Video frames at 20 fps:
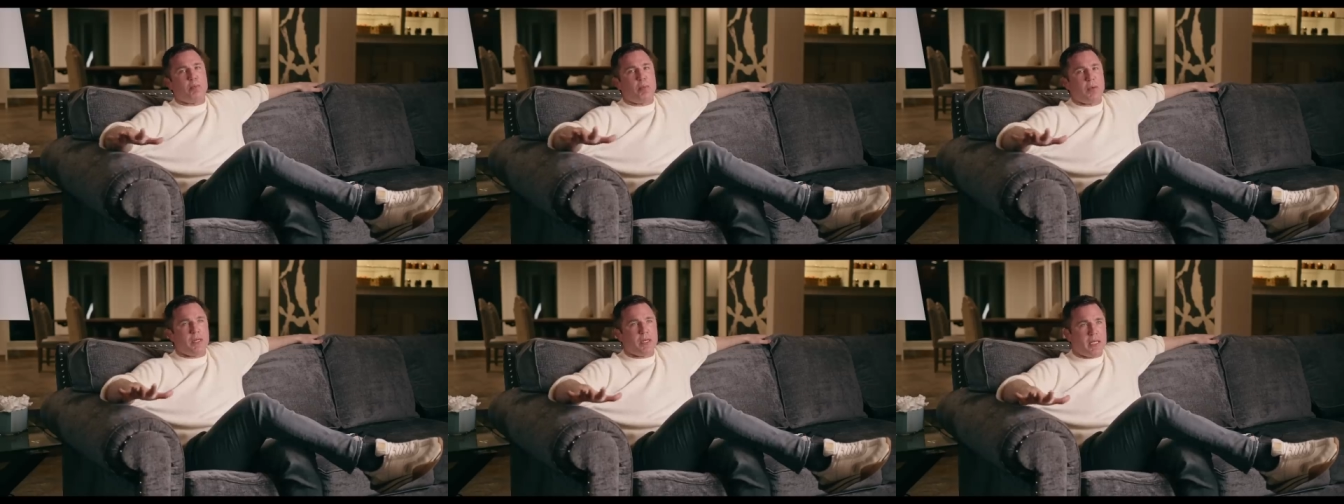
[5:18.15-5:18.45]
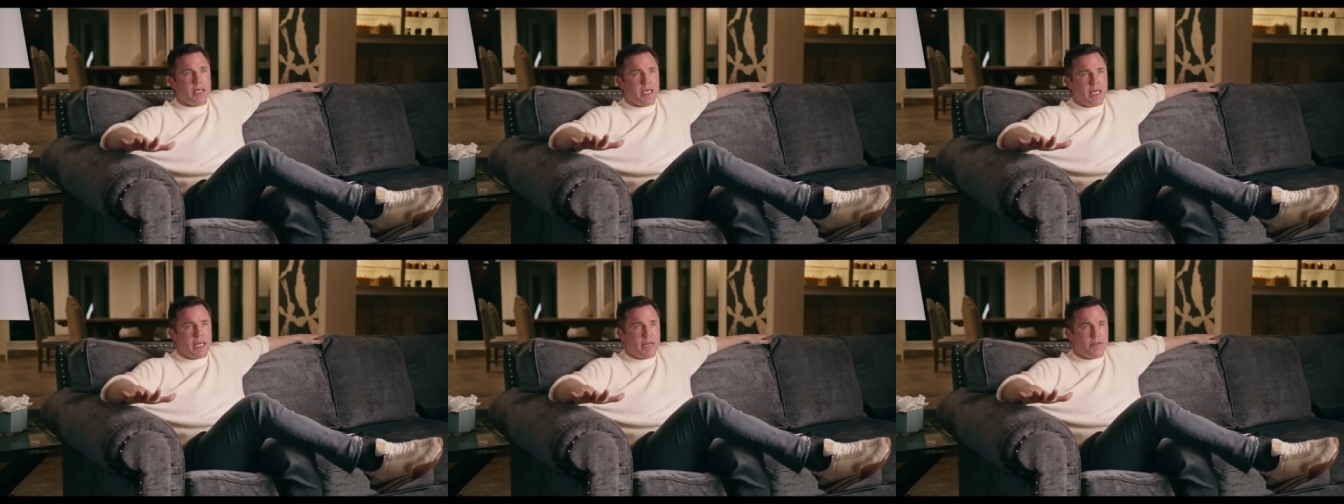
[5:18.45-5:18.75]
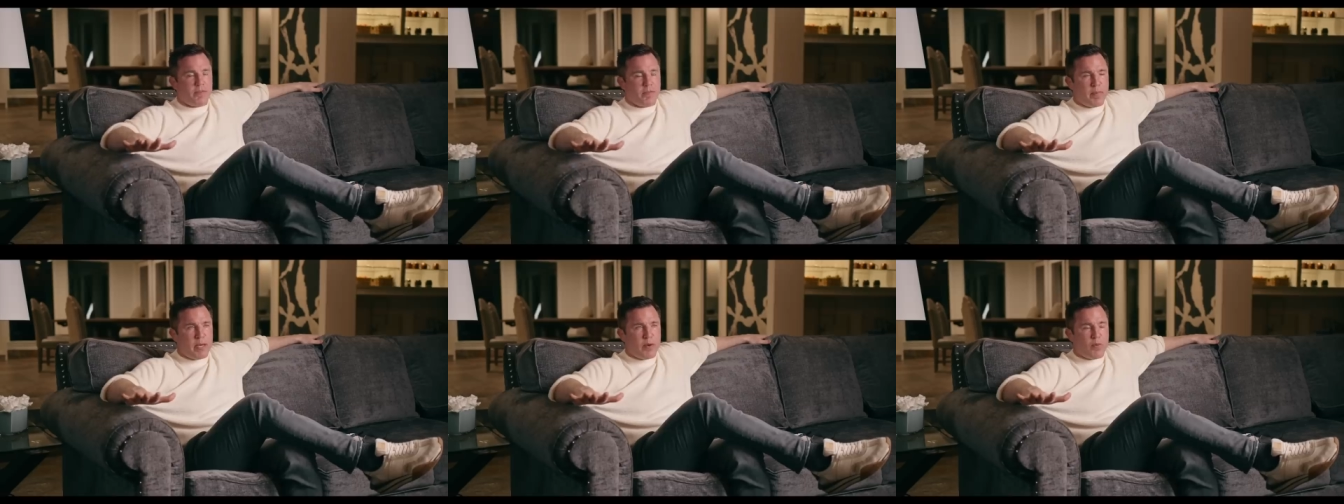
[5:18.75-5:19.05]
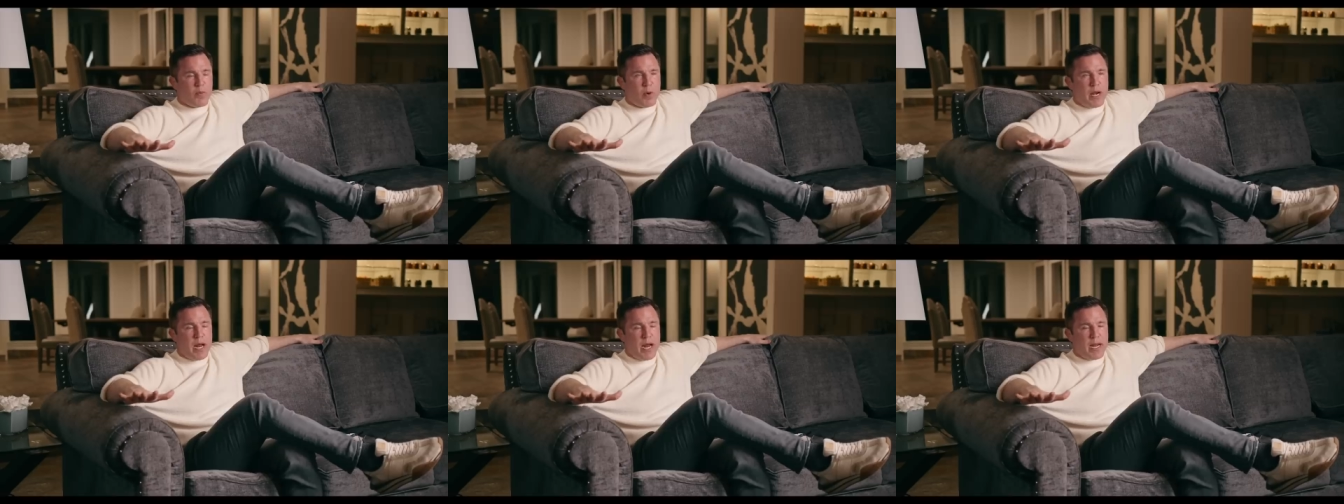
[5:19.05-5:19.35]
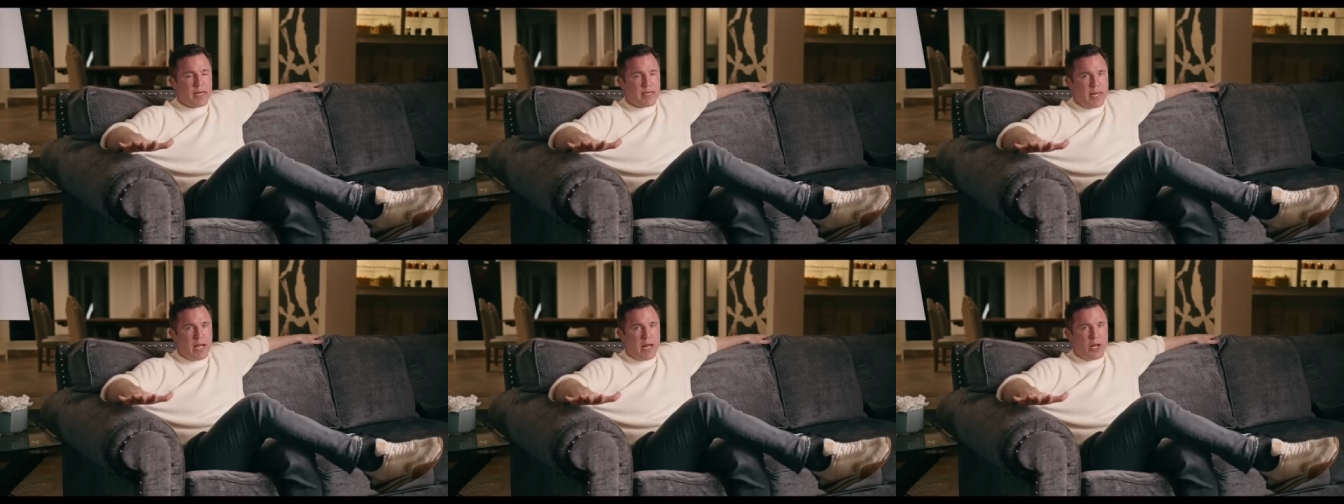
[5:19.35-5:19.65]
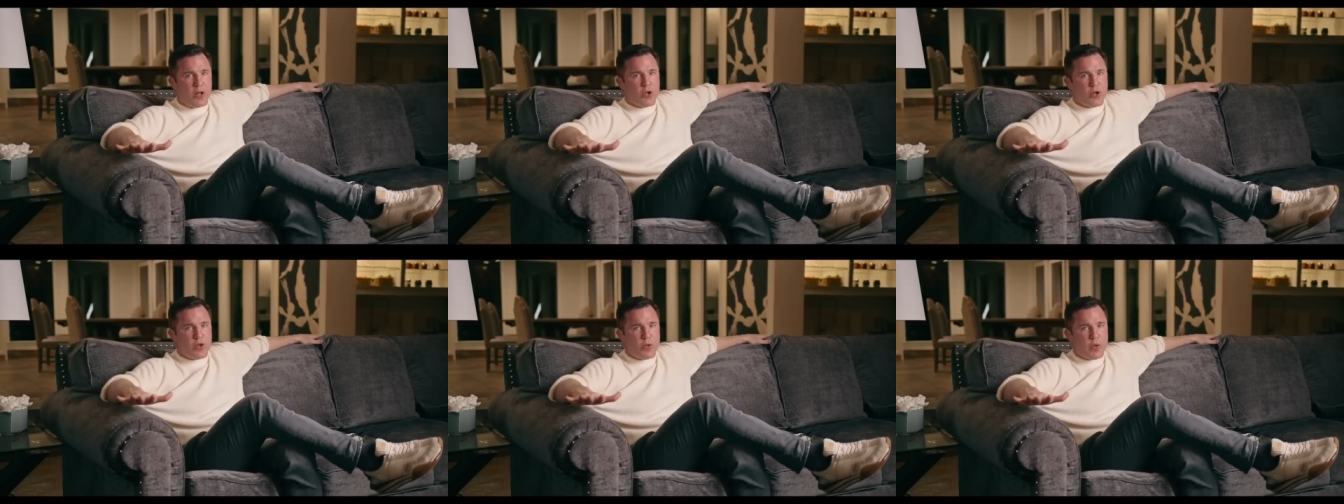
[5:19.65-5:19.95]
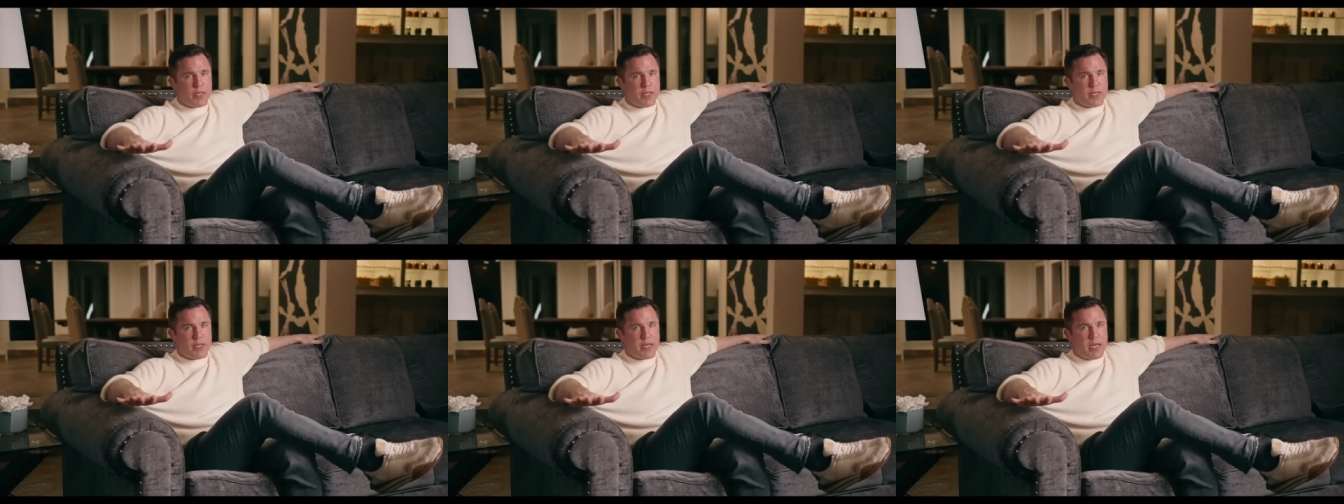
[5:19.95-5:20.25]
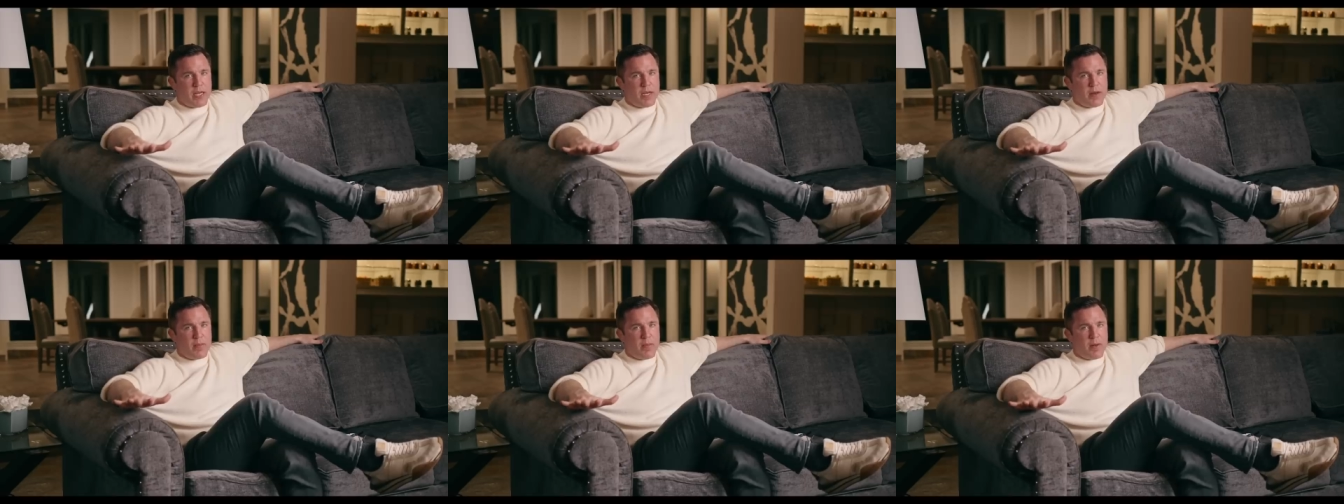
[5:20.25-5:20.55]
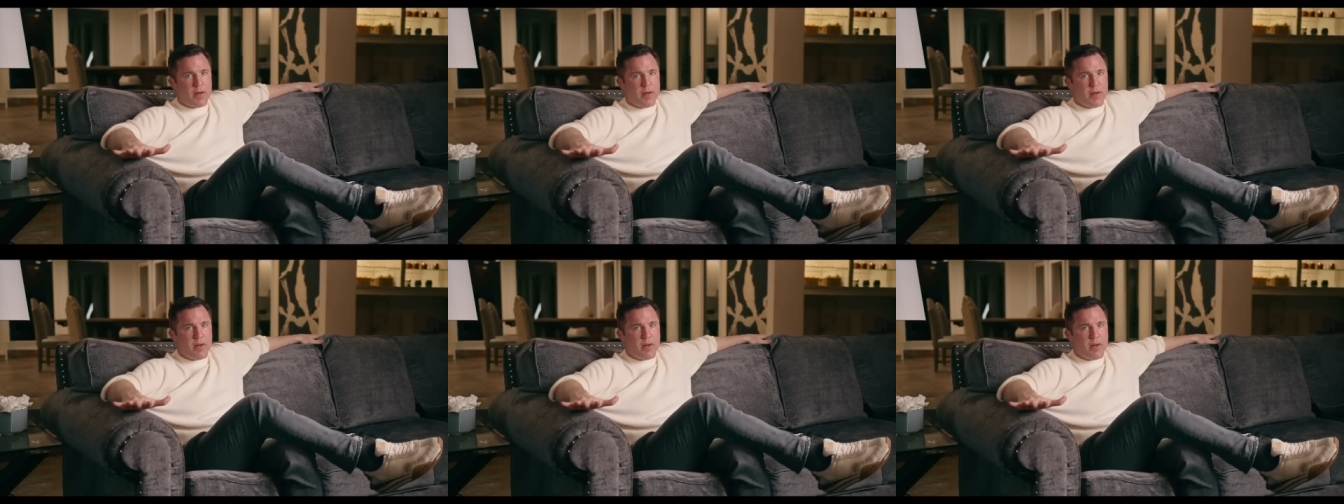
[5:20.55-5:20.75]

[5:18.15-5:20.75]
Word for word: believe me when I tell you it's Tim.